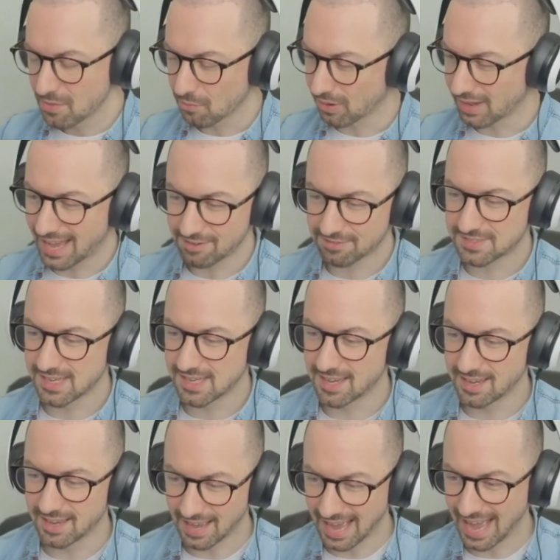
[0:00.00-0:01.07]
we'll have
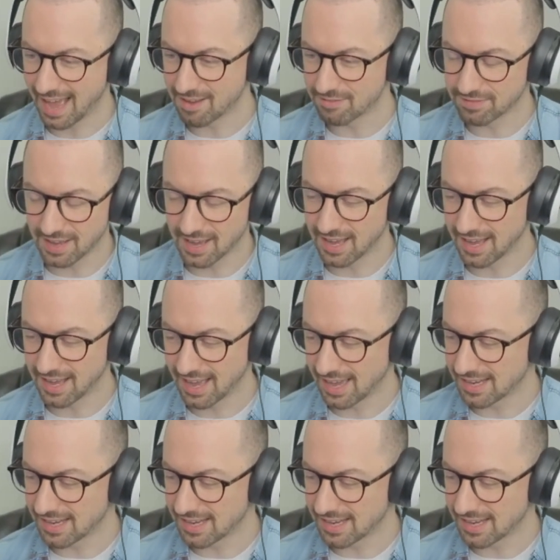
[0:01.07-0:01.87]
to have uh,